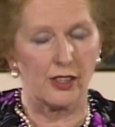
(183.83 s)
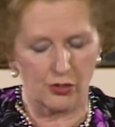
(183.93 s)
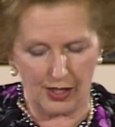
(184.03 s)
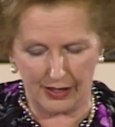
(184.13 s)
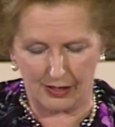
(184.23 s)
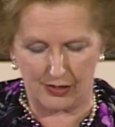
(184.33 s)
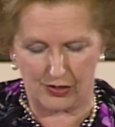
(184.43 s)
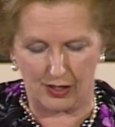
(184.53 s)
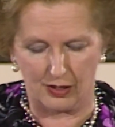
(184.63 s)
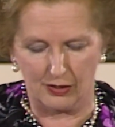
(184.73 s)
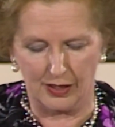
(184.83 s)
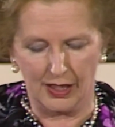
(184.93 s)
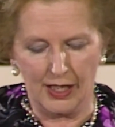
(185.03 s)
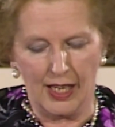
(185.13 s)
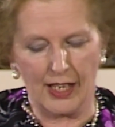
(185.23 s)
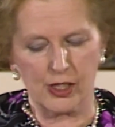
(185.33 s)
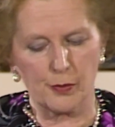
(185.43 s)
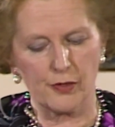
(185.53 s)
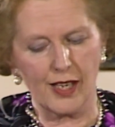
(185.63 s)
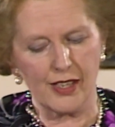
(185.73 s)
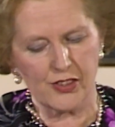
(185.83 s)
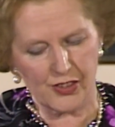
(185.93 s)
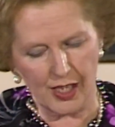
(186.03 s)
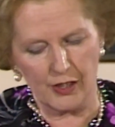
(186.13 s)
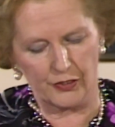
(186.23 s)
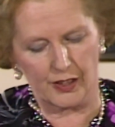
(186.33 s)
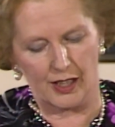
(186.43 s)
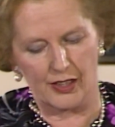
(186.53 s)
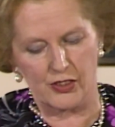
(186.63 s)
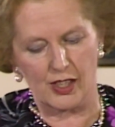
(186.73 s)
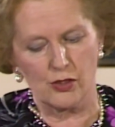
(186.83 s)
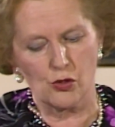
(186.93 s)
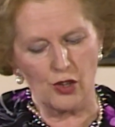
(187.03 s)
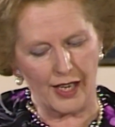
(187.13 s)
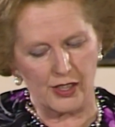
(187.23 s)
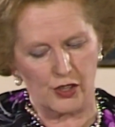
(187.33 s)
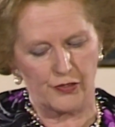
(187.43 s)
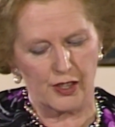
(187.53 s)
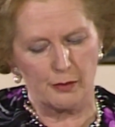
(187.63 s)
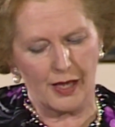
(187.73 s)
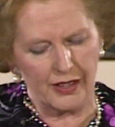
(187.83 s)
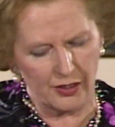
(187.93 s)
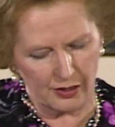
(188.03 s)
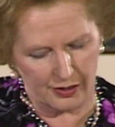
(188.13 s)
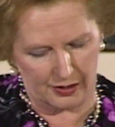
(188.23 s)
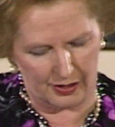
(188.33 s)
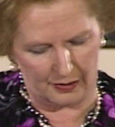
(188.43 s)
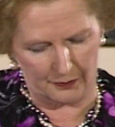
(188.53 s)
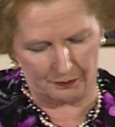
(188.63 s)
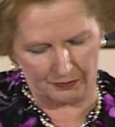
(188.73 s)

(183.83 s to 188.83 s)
and rightly so, and to provide safeguards and rights for the minority.